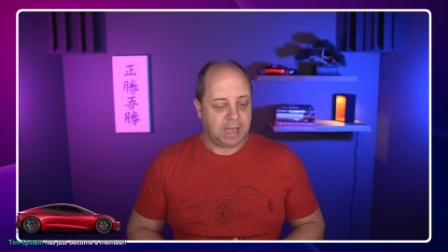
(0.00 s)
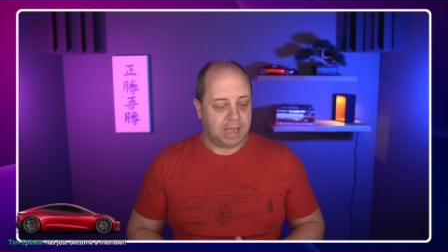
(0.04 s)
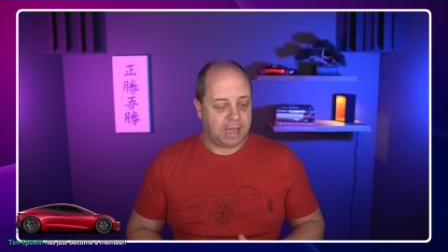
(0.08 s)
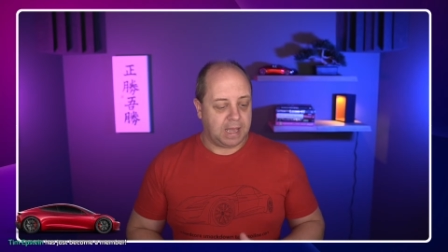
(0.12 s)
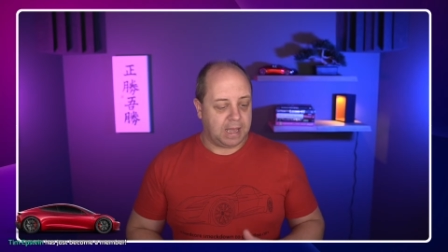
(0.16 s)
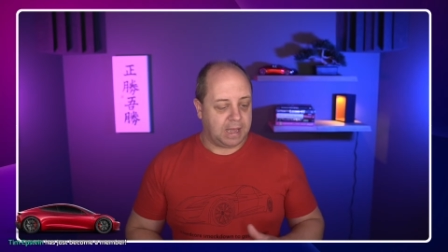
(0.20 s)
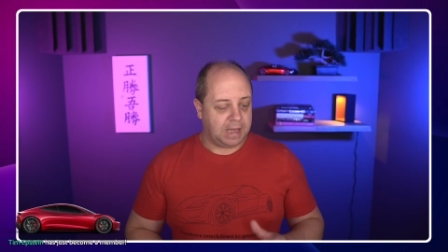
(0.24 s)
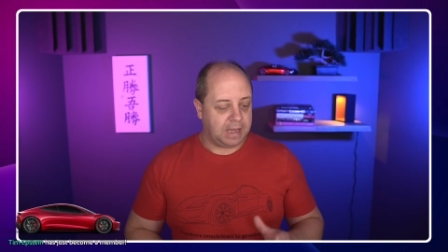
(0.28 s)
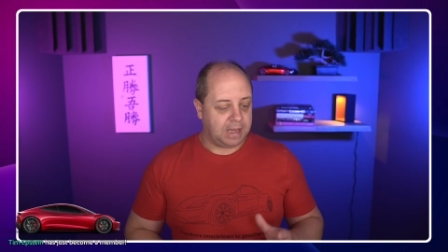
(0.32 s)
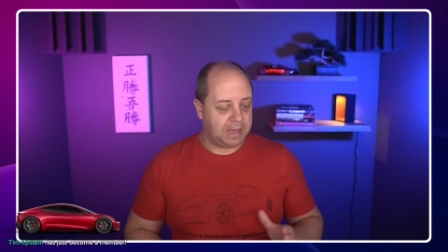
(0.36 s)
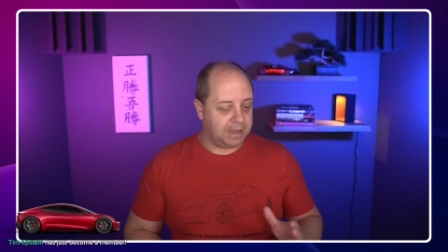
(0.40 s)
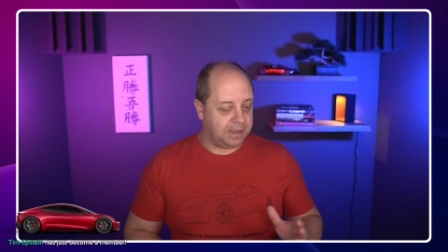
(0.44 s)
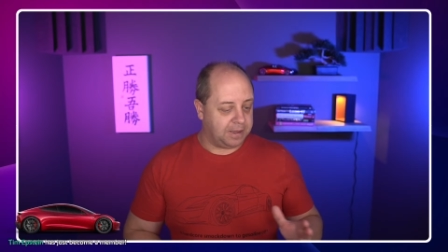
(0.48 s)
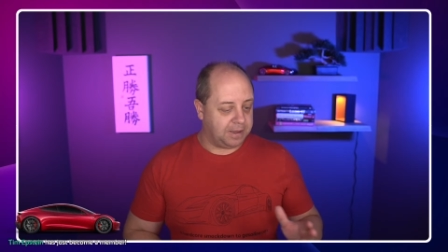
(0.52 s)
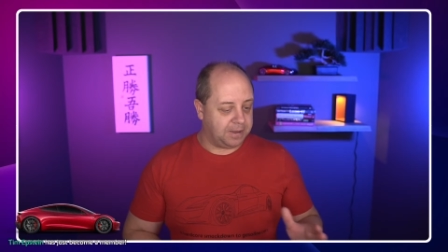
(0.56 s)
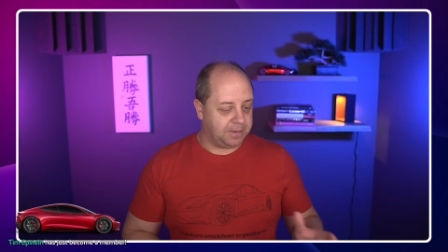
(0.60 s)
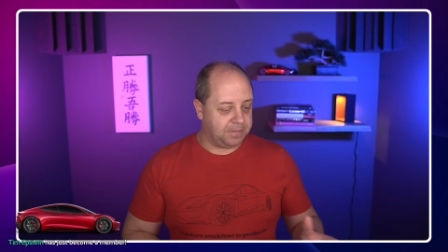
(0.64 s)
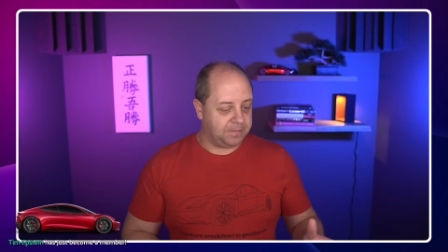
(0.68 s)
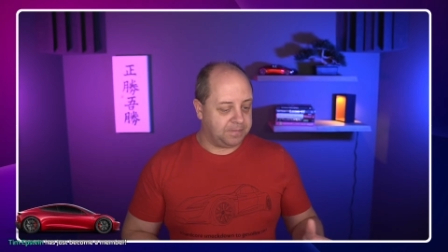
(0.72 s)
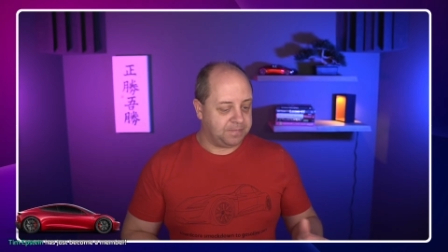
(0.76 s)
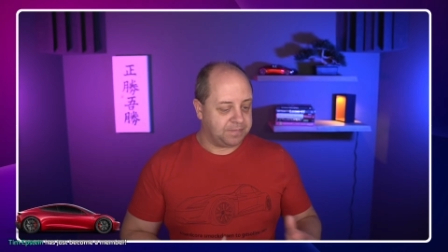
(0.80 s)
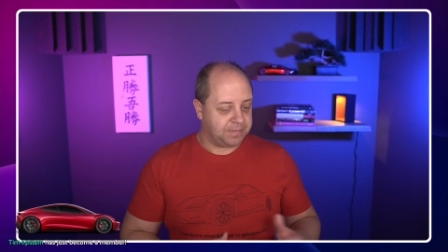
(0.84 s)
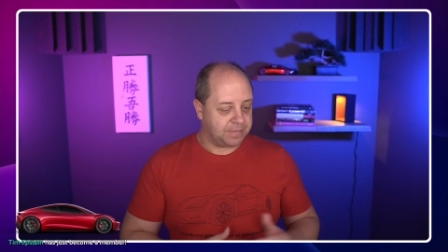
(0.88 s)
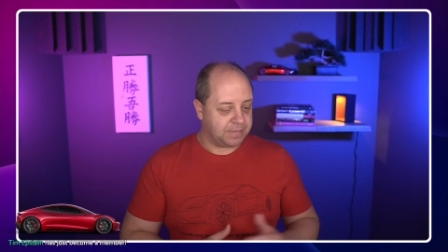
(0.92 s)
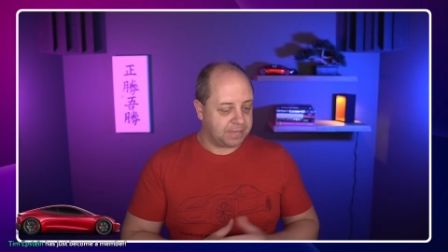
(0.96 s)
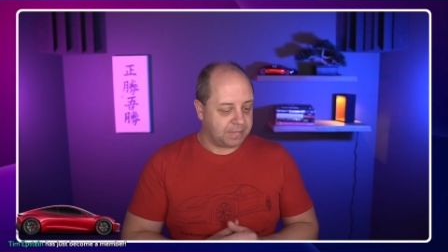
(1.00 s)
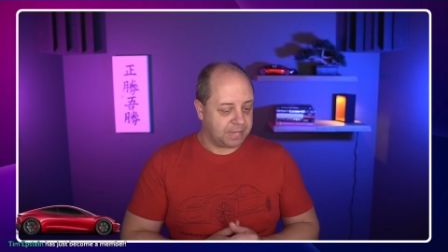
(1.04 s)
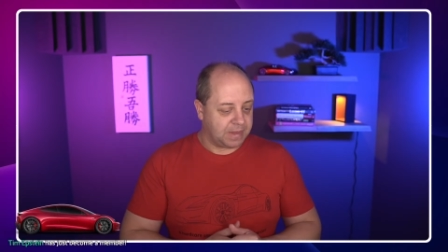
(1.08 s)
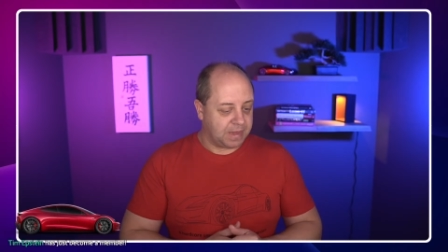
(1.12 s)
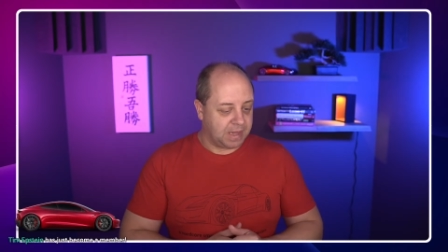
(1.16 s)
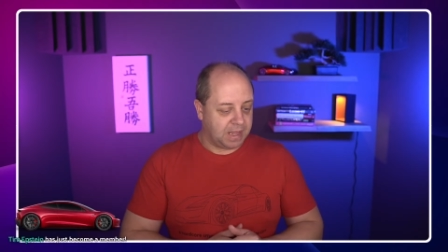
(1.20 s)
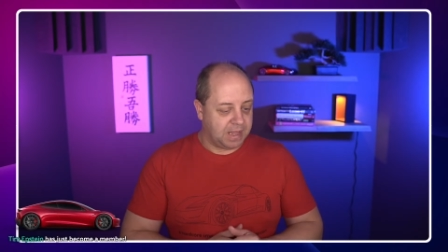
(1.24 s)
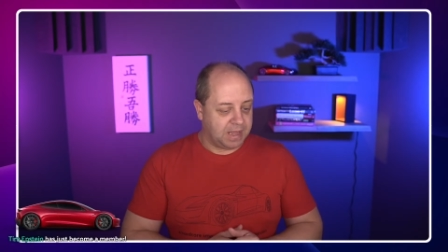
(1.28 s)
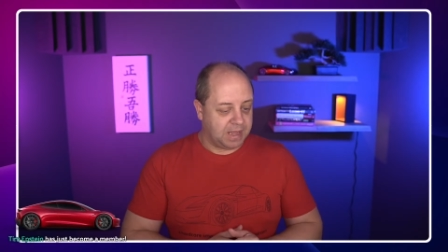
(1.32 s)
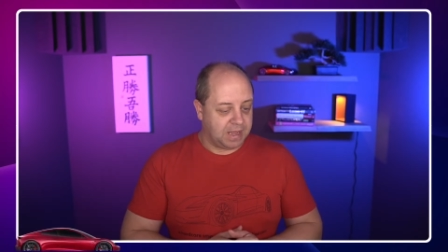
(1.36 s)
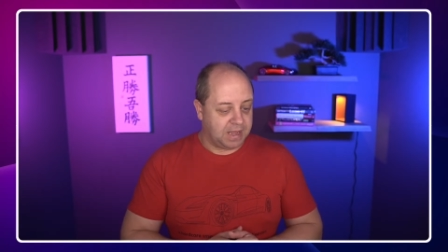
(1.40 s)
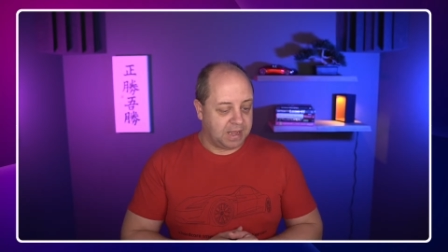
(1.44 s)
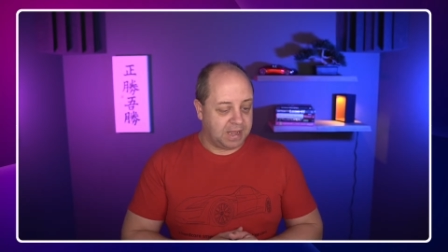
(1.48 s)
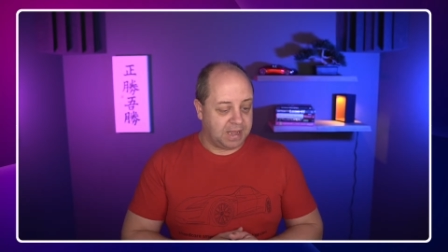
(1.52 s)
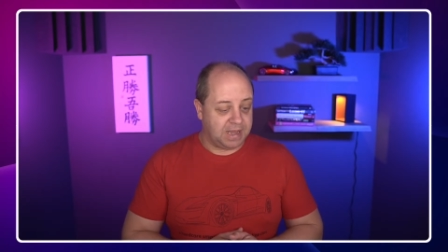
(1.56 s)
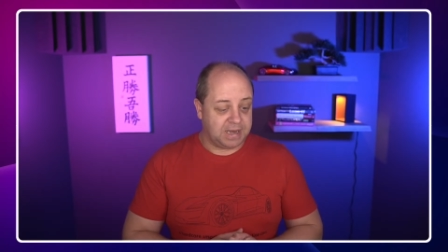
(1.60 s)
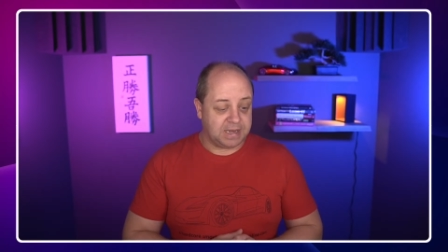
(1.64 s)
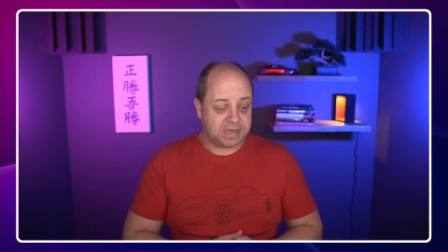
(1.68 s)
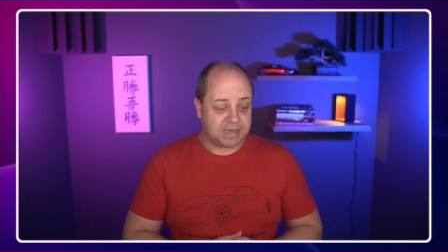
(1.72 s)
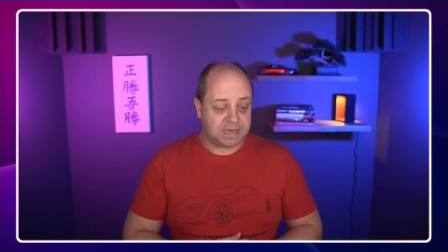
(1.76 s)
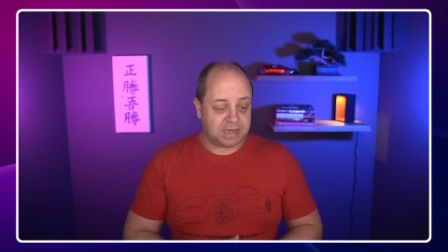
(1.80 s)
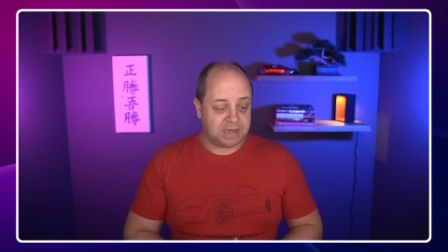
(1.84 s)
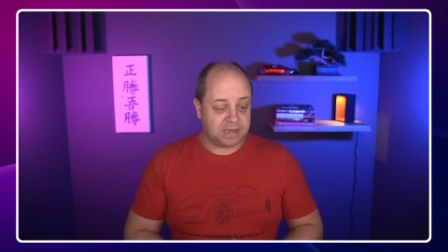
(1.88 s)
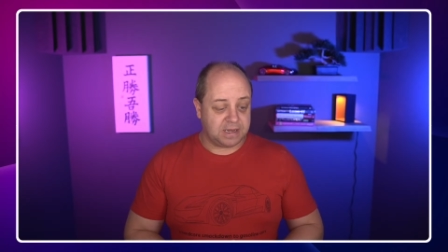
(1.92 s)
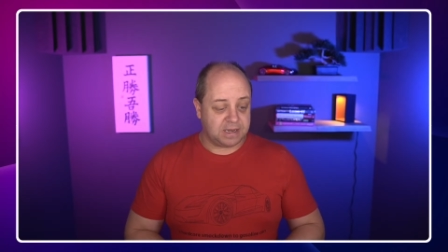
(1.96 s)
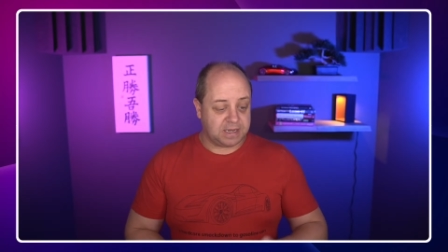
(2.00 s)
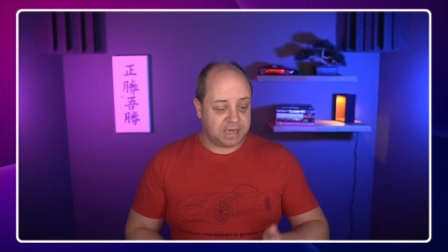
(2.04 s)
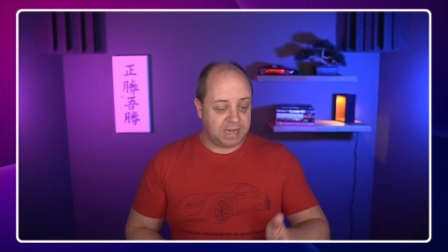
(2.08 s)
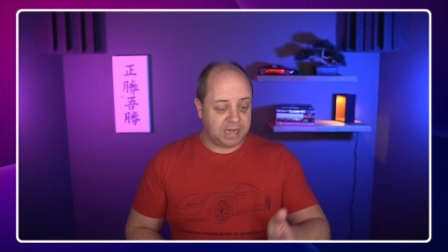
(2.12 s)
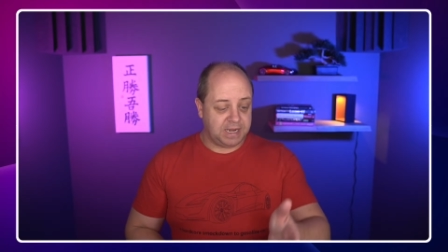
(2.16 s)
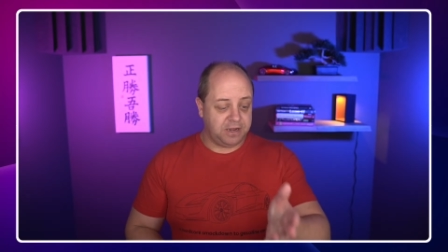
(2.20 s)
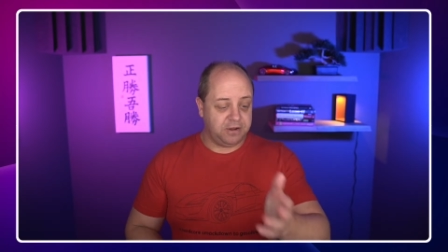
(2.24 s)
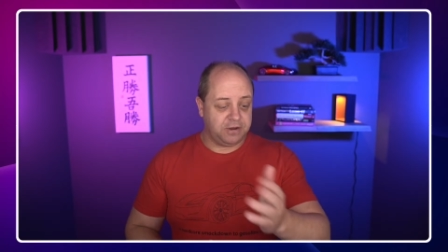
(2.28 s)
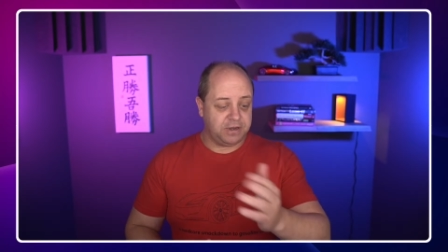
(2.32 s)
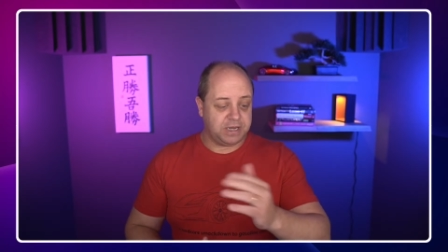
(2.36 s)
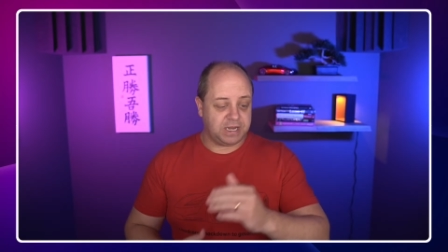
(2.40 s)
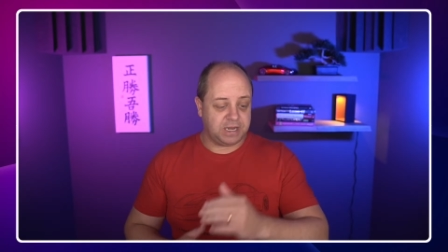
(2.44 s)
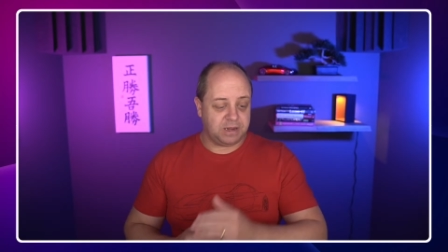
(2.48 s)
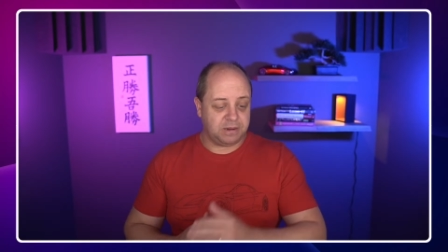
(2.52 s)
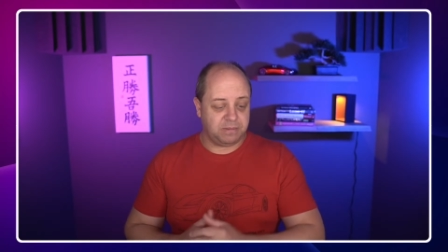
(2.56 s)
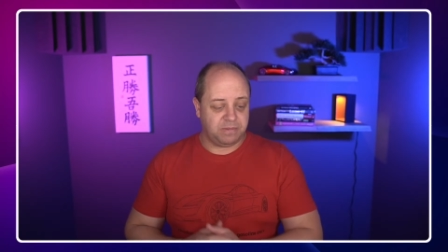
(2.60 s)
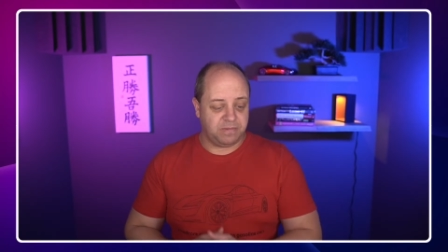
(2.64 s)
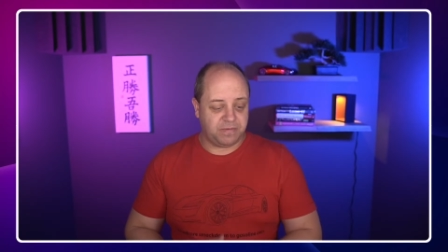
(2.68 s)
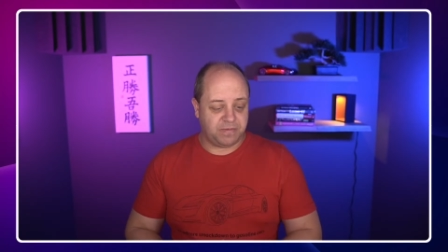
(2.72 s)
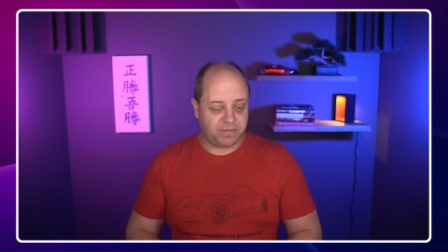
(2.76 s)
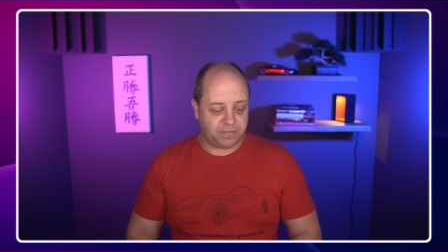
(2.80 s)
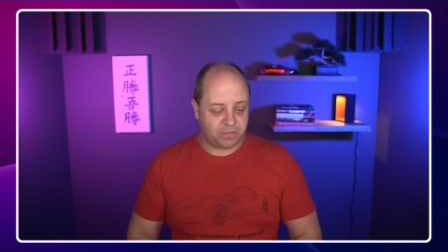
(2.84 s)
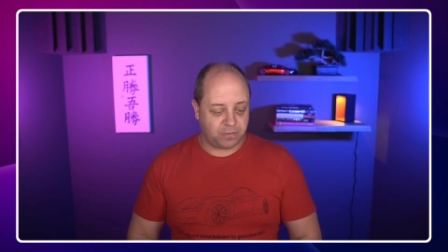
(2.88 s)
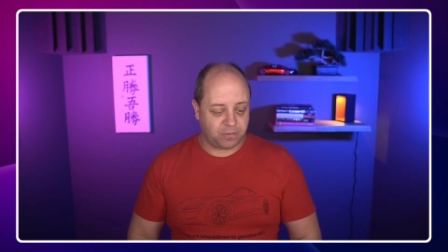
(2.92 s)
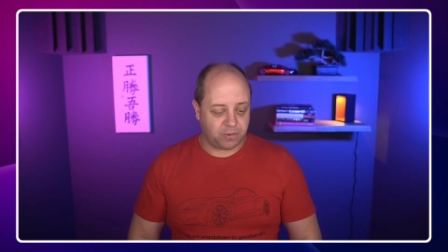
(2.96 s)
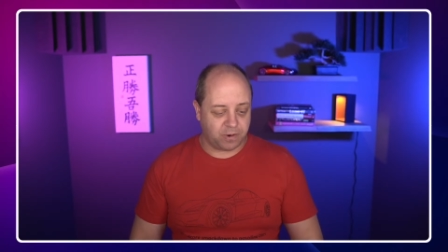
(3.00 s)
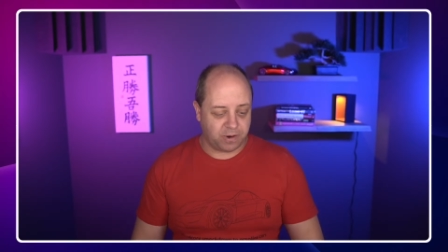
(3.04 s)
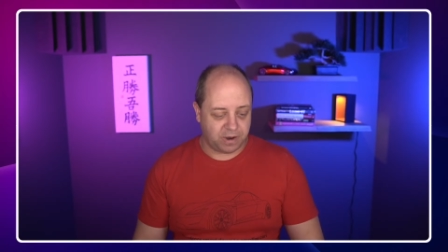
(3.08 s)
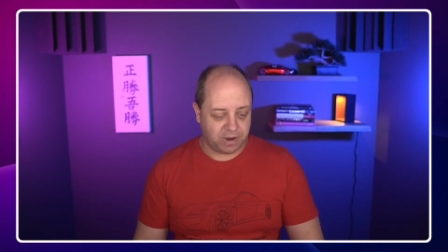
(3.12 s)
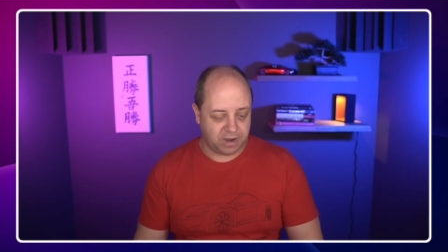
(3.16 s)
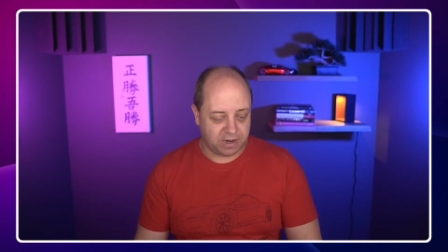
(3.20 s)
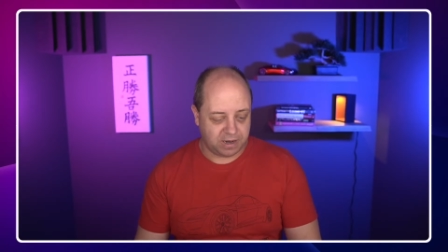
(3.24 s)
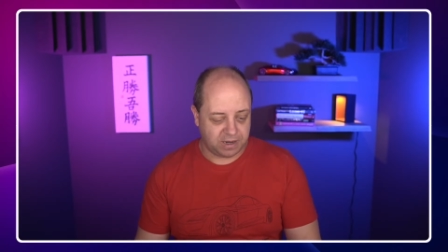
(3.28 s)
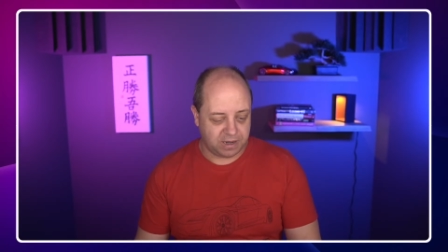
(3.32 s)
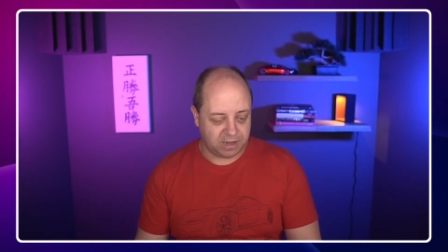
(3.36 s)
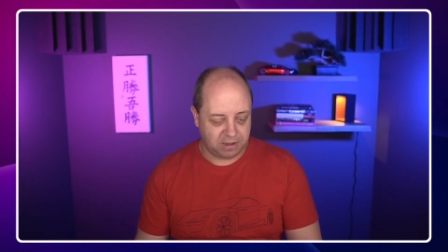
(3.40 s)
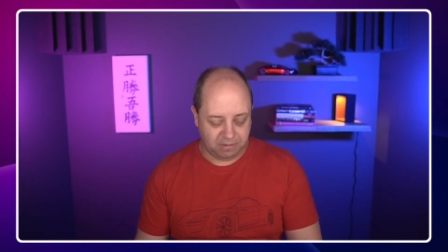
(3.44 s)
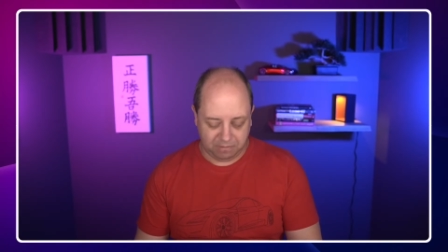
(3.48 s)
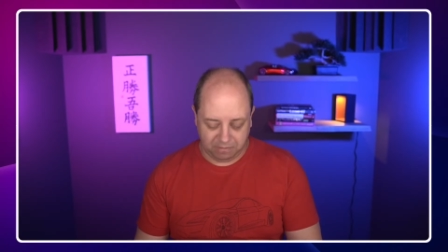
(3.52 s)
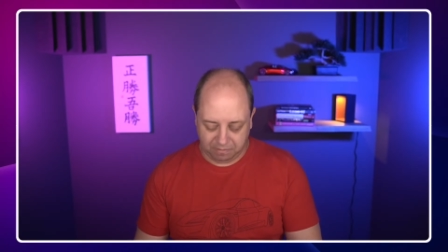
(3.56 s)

Um, and uh, thank you, Tim, for uh,